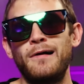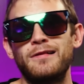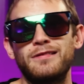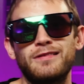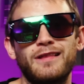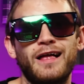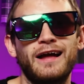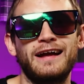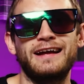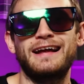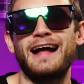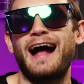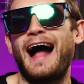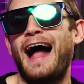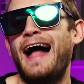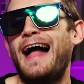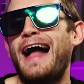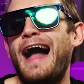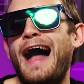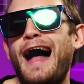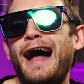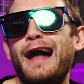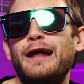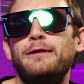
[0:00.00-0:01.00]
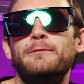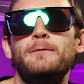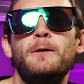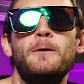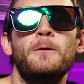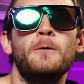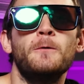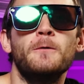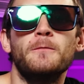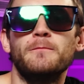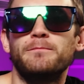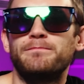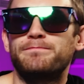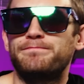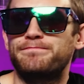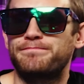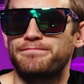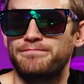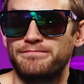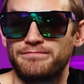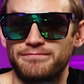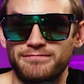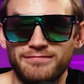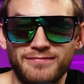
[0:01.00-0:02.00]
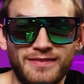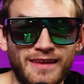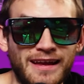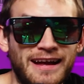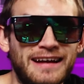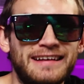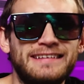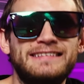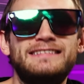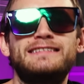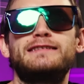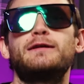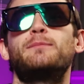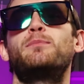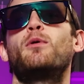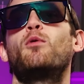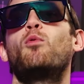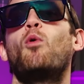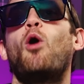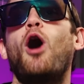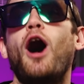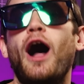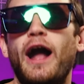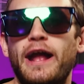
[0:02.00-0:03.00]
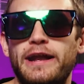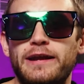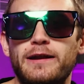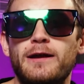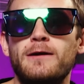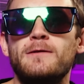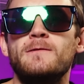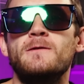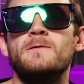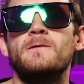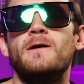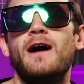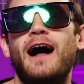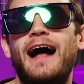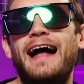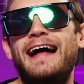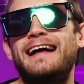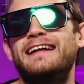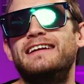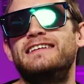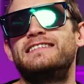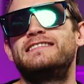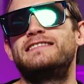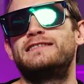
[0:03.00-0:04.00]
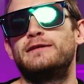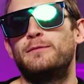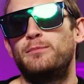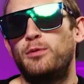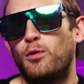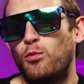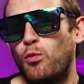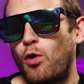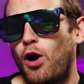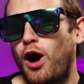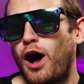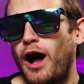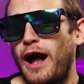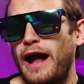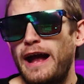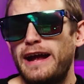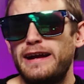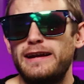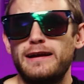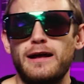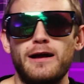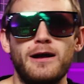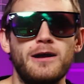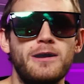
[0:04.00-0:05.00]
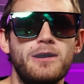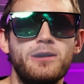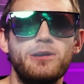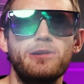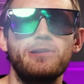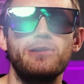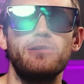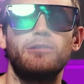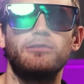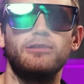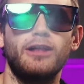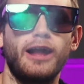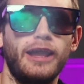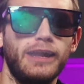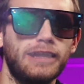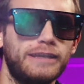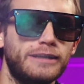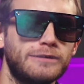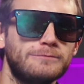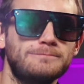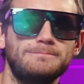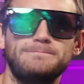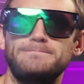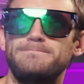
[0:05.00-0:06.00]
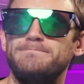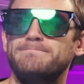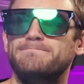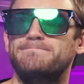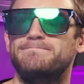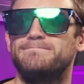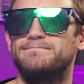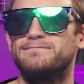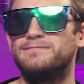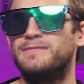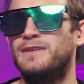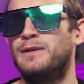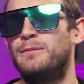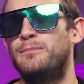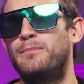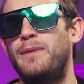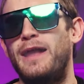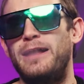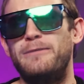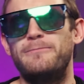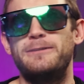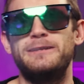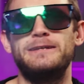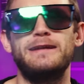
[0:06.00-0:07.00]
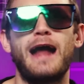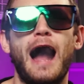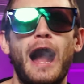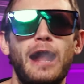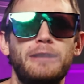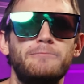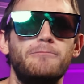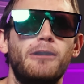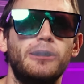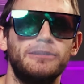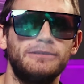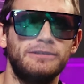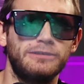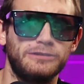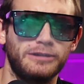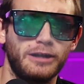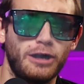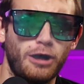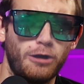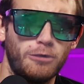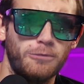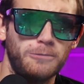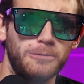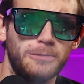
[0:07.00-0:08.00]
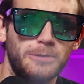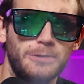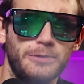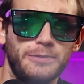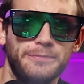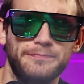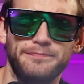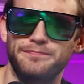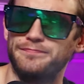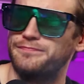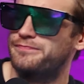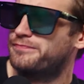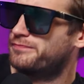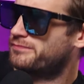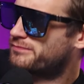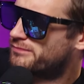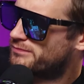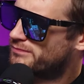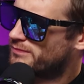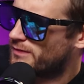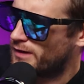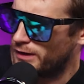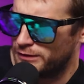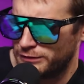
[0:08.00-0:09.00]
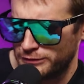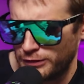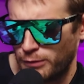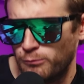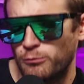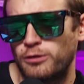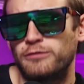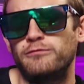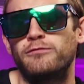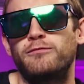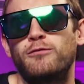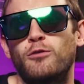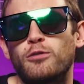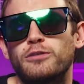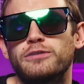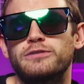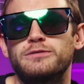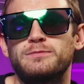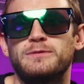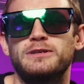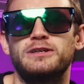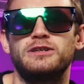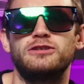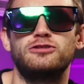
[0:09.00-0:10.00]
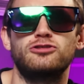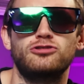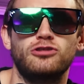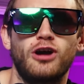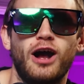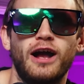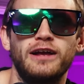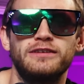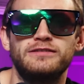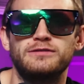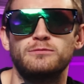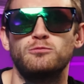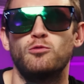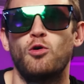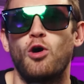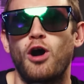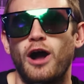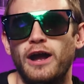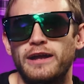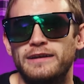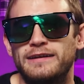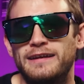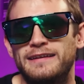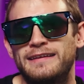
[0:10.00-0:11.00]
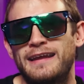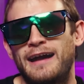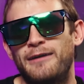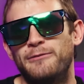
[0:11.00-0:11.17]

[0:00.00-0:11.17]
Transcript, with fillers: Like, I had a sip of wine I had a sip of wine like maybe nine months ago. Someone forced me to try some wine, and